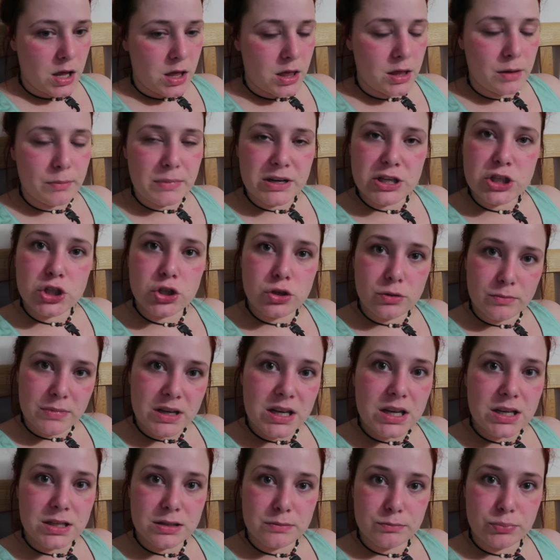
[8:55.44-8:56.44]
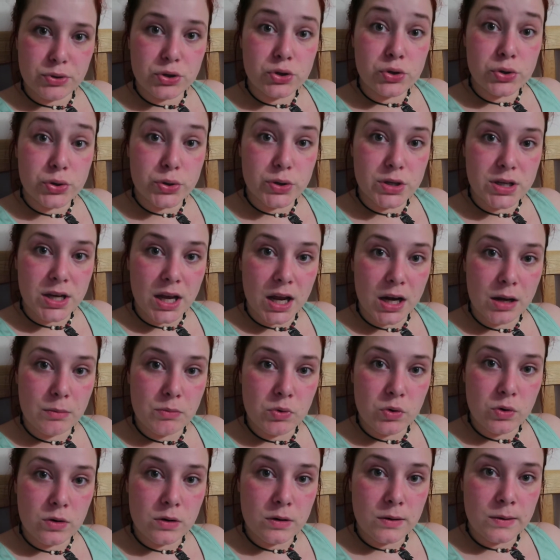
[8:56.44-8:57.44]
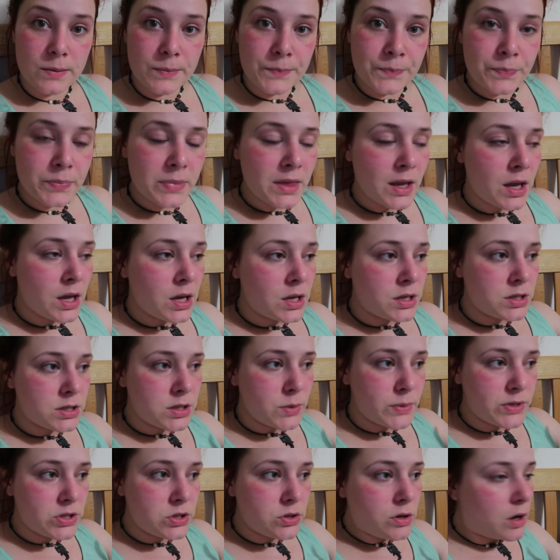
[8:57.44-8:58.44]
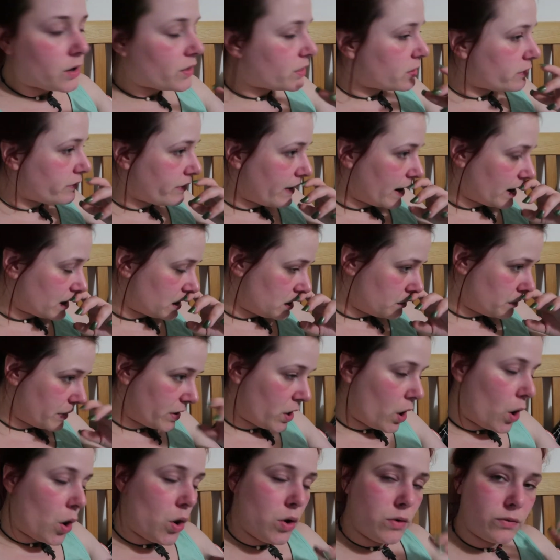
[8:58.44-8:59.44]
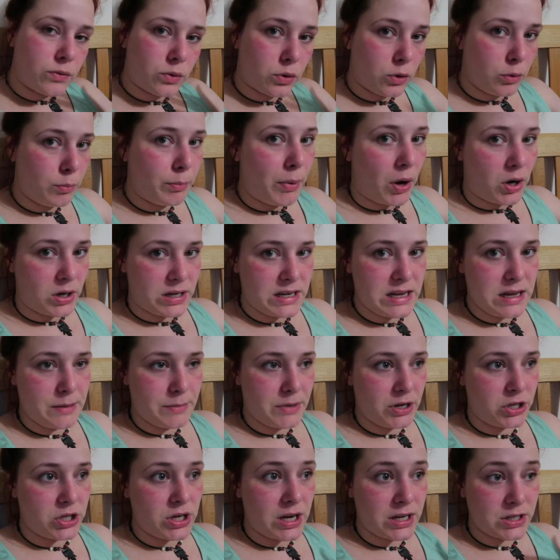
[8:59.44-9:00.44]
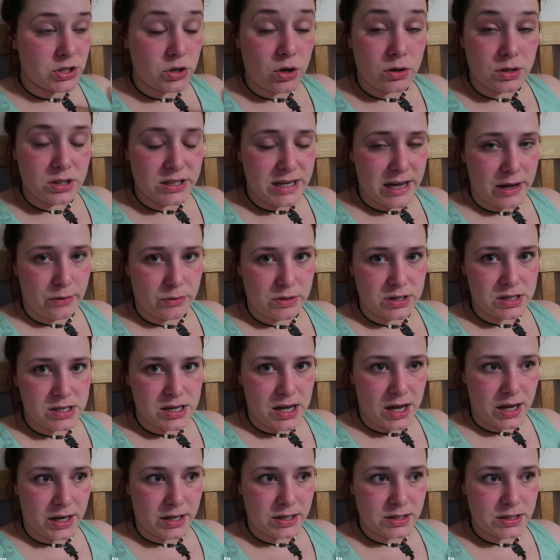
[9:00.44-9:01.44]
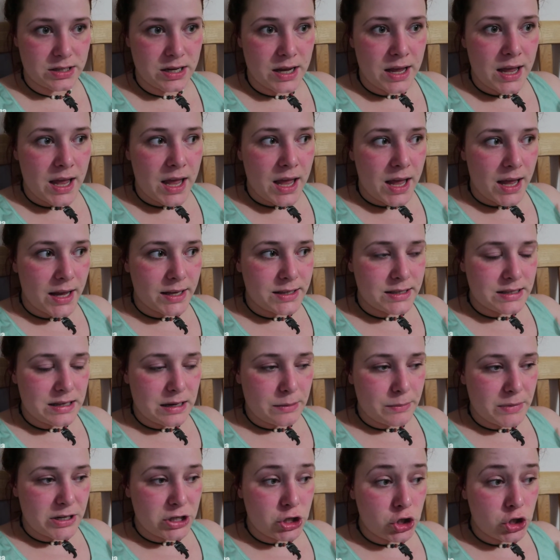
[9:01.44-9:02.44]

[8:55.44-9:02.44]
that my stomach isn't protruding anymore. So it's not the fact that my overall body image has gone down a size, it's that my